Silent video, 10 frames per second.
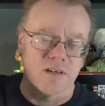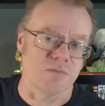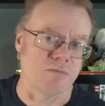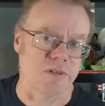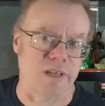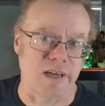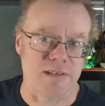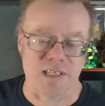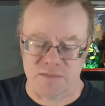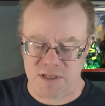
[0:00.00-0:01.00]
I don't remember what the
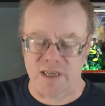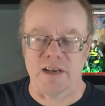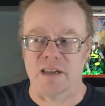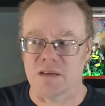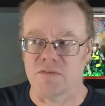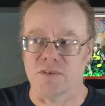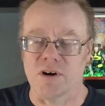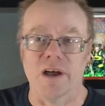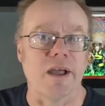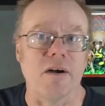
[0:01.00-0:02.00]
guy's name is. A guy named
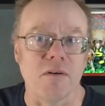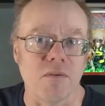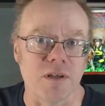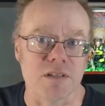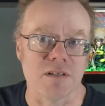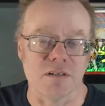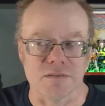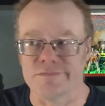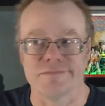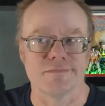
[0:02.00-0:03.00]
Virago, which, you know,